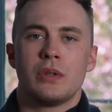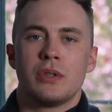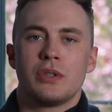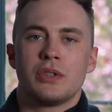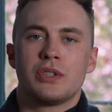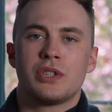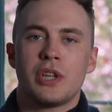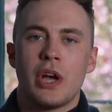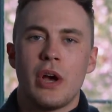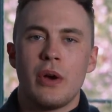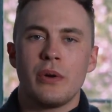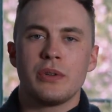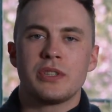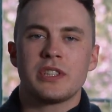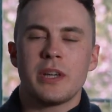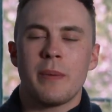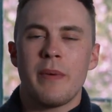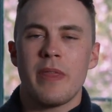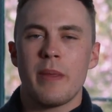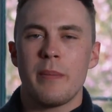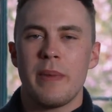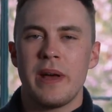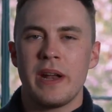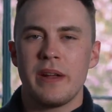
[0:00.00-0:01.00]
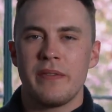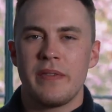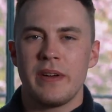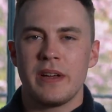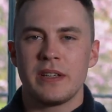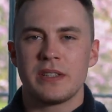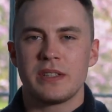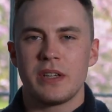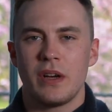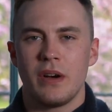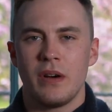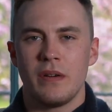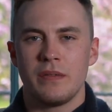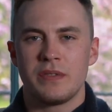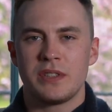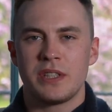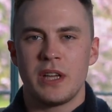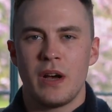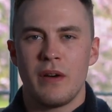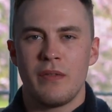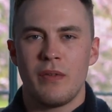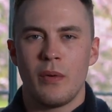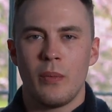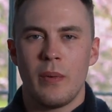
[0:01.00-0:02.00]
So some of the benefits of
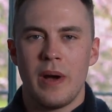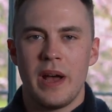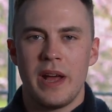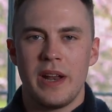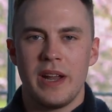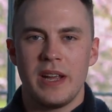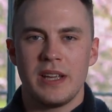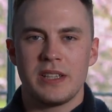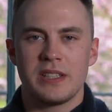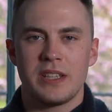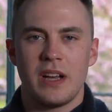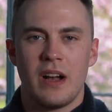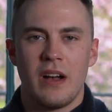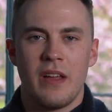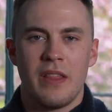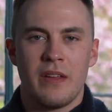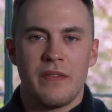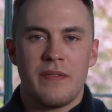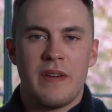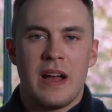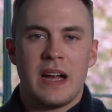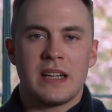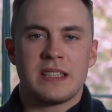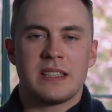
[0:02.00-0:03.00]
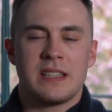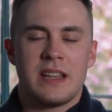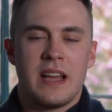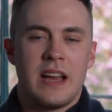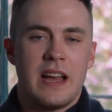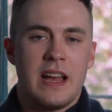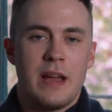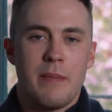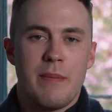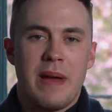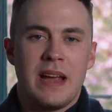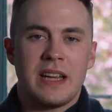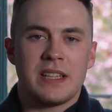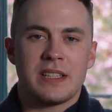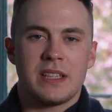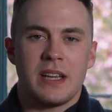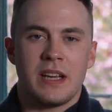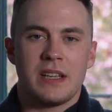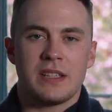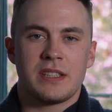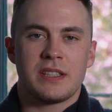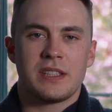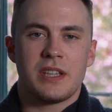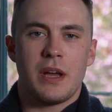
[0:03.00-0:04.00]
self-awareness are the fact that it makes
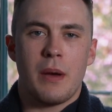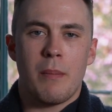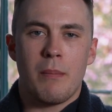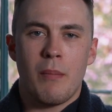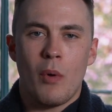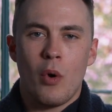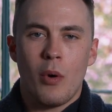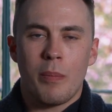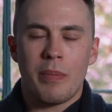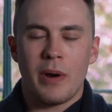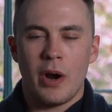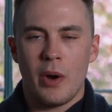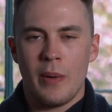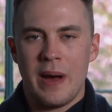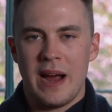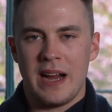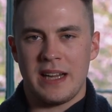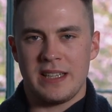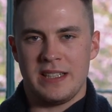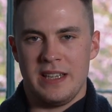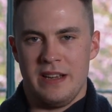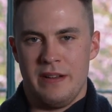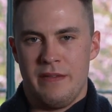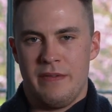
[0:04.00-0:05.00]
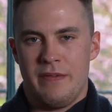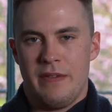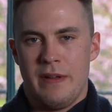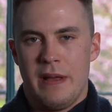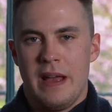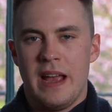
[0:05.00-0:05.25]
us more proactive,